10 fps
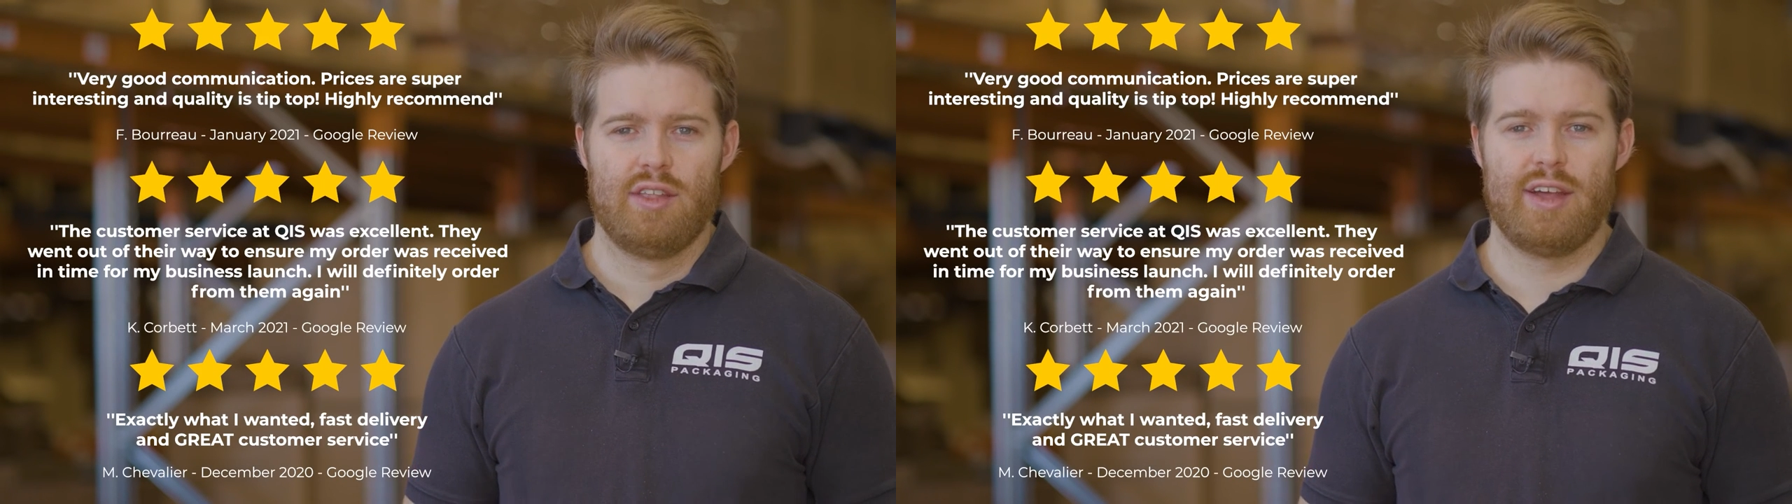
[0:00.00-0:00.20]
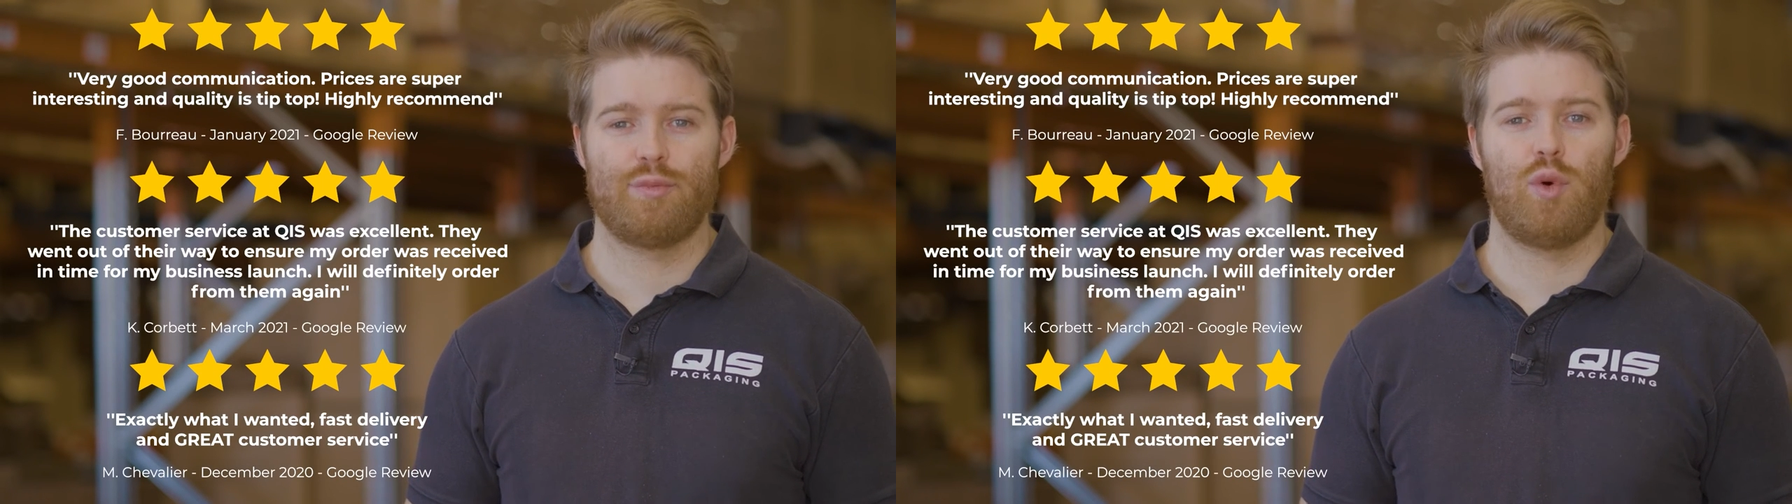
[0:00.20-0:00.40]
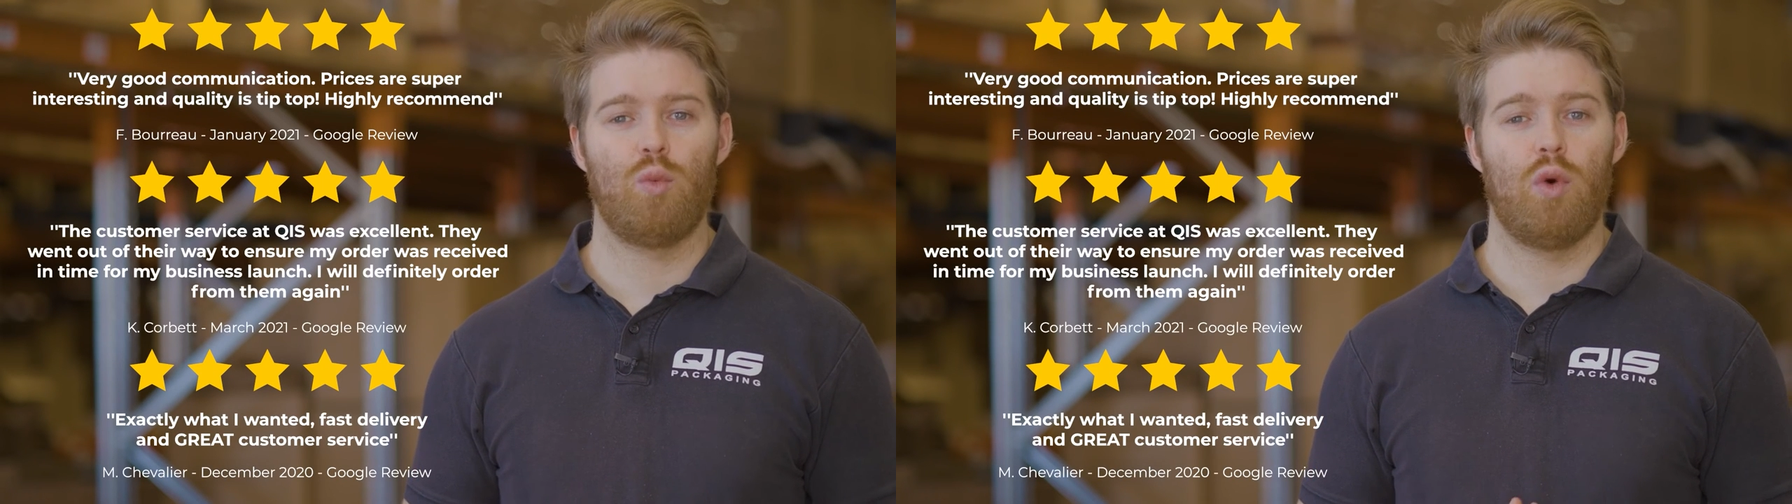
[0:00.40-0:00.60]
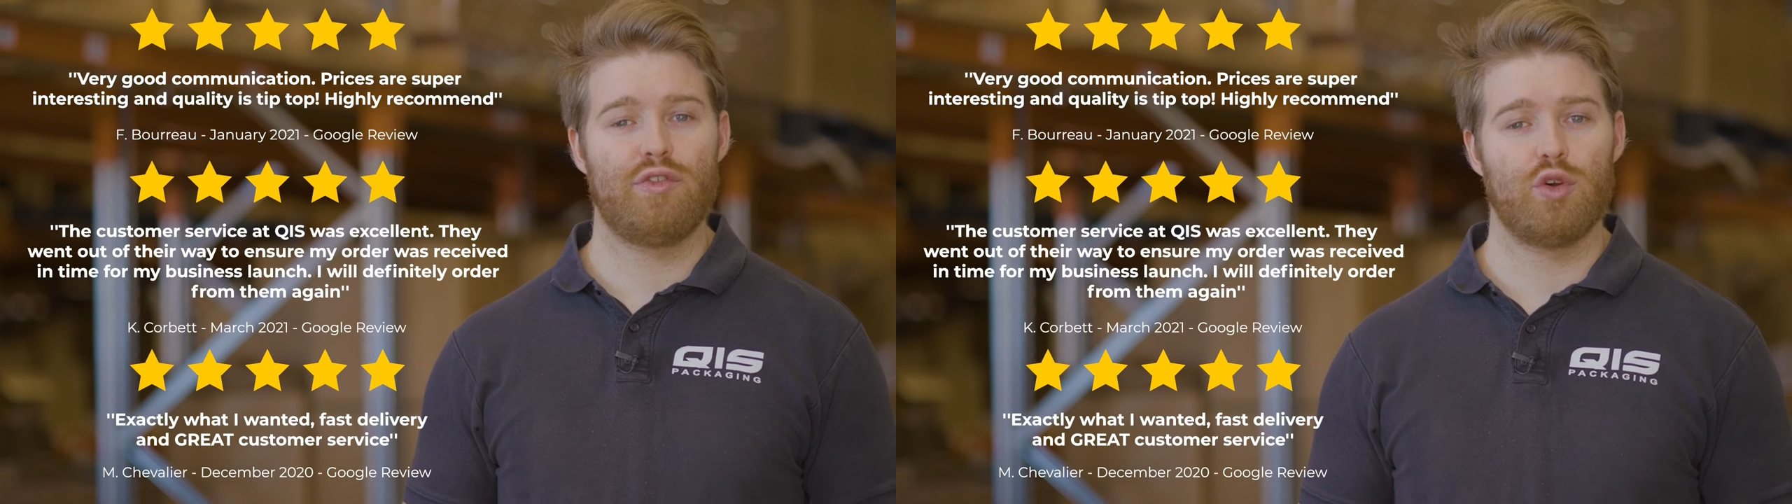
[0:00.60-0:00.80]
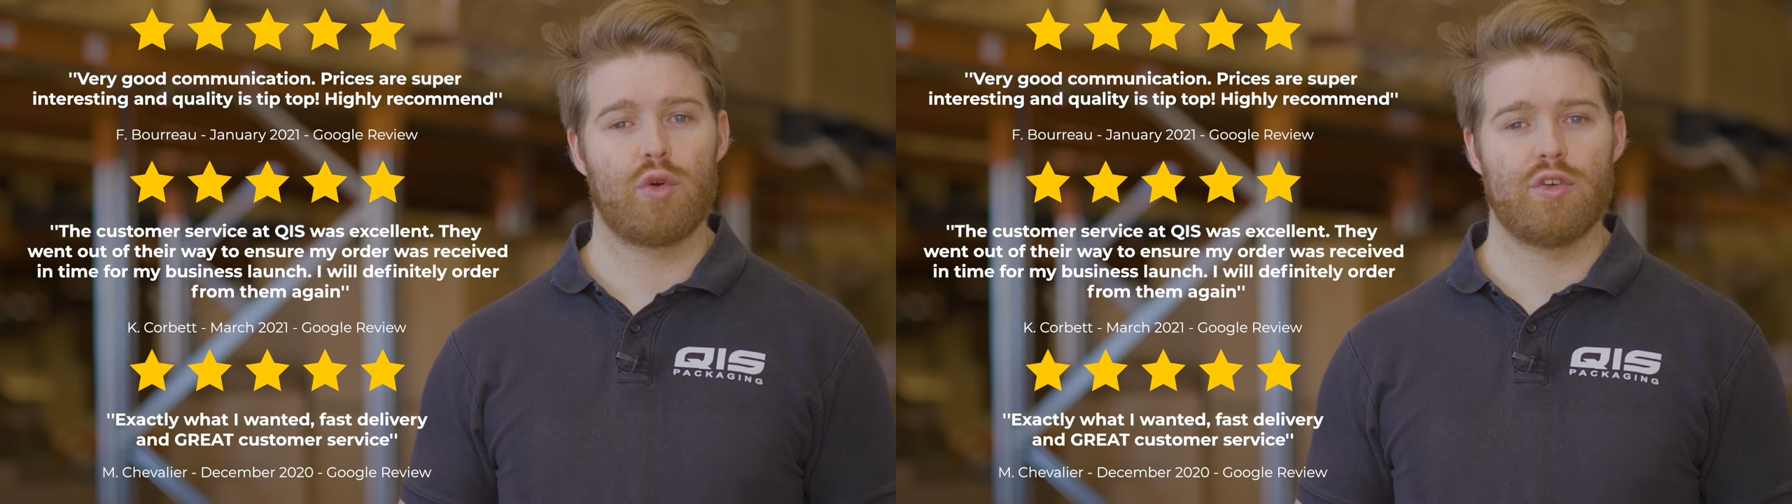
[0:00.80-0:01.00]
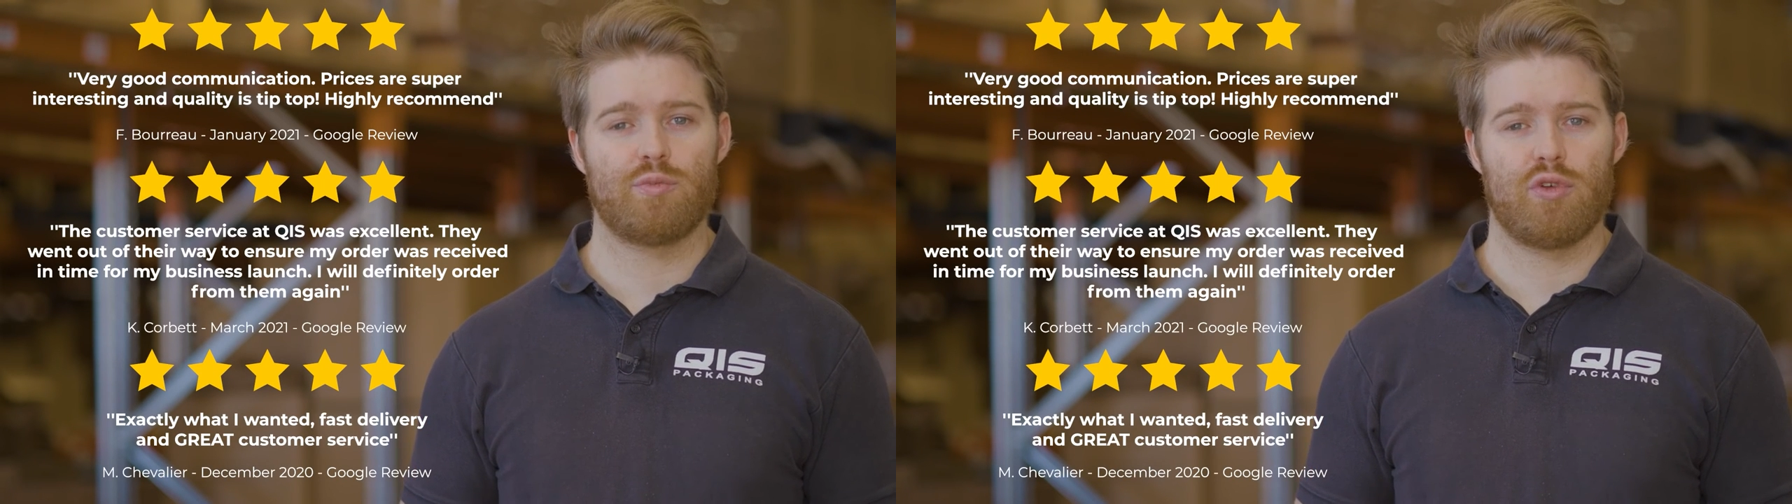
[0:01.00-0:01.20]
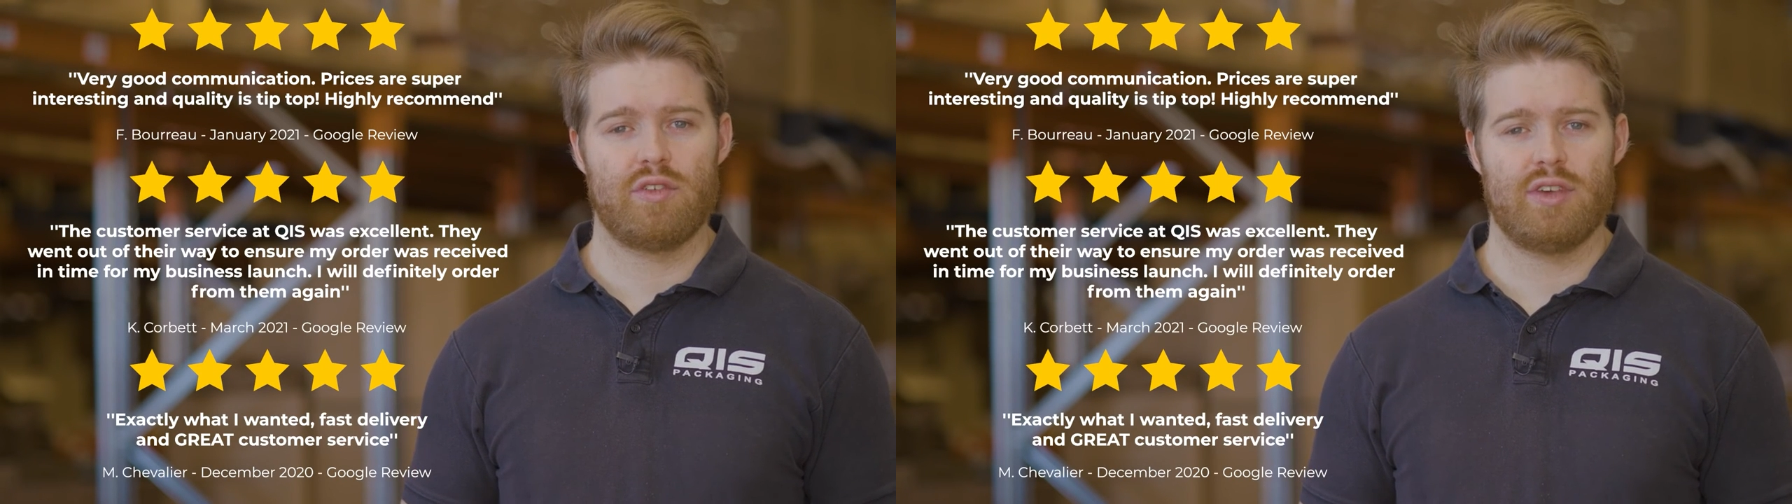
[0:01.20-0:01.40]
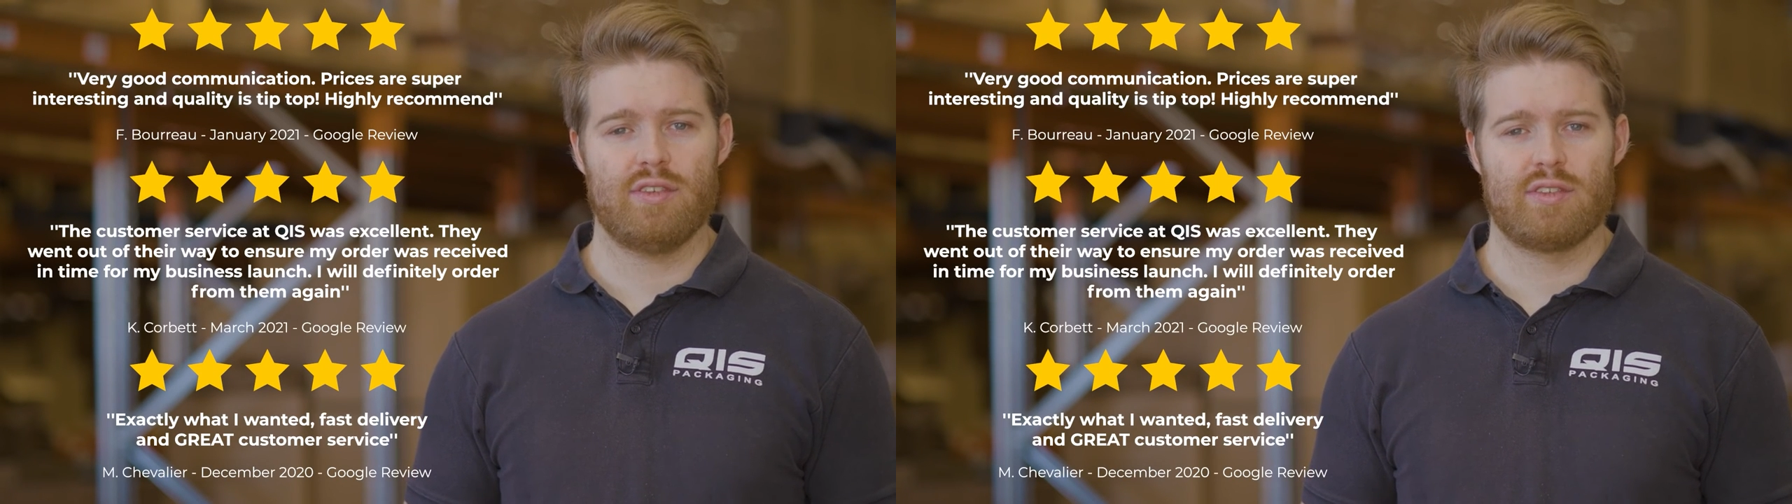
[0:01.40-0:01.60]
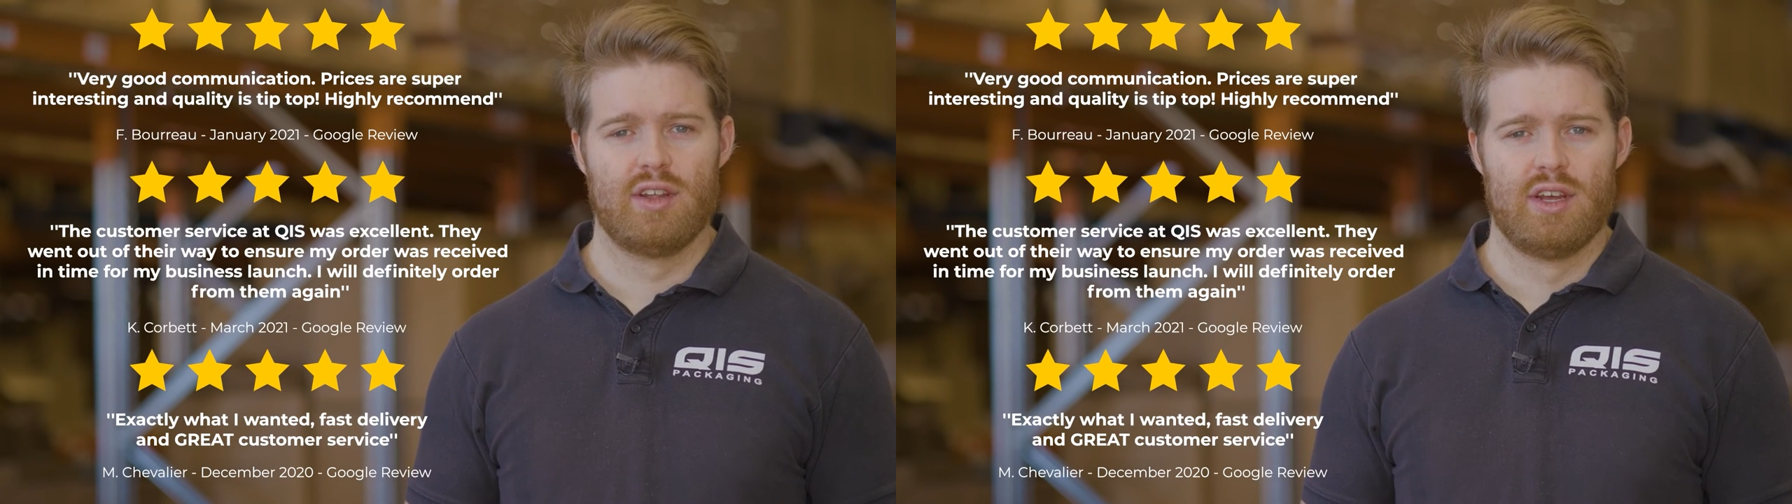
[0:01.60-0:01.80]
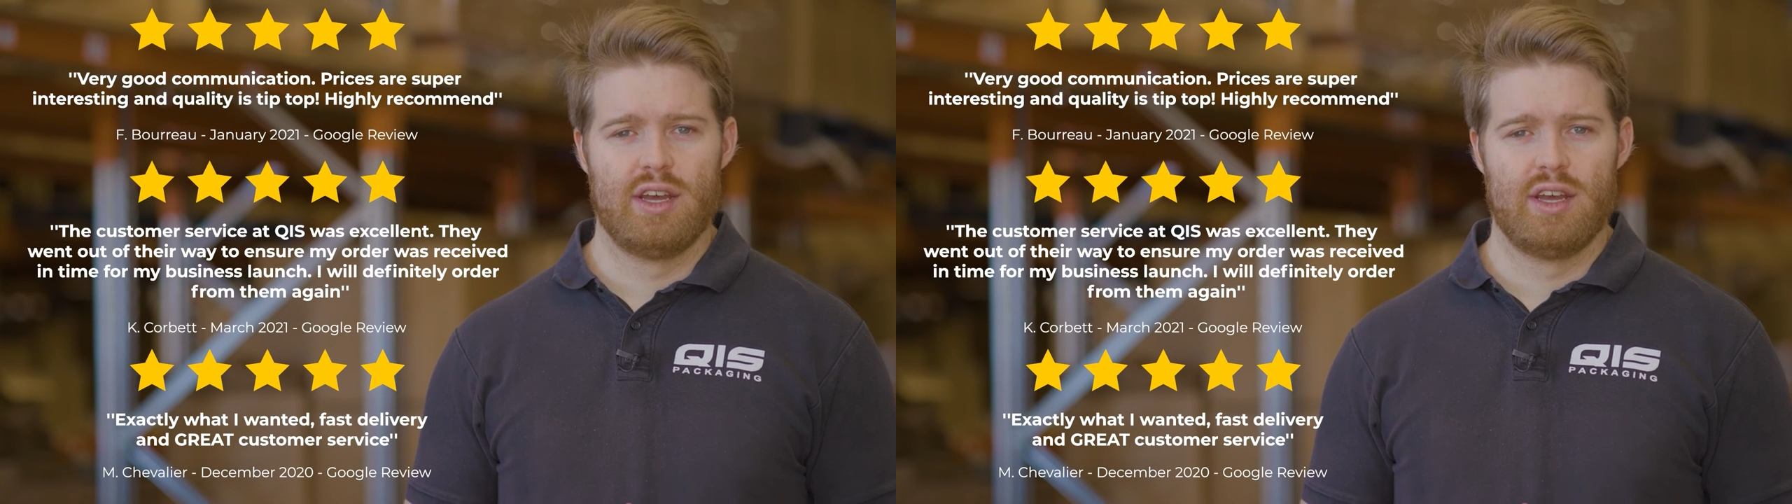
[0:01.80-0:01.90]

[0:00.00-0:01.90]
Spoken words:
That's why once your order is processed,